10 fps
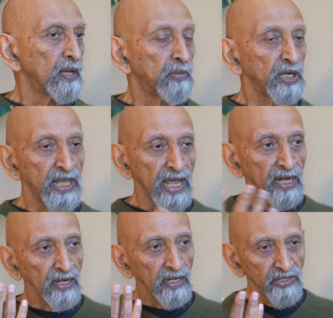But
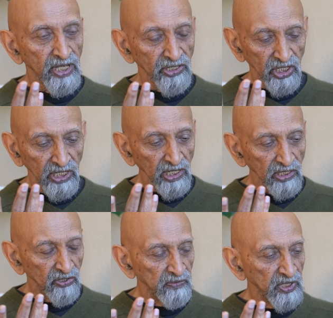then the
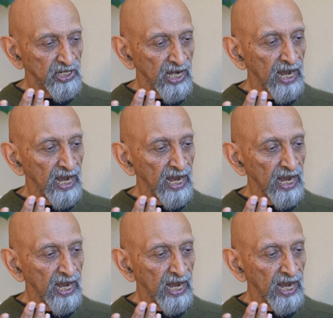genius of Mr.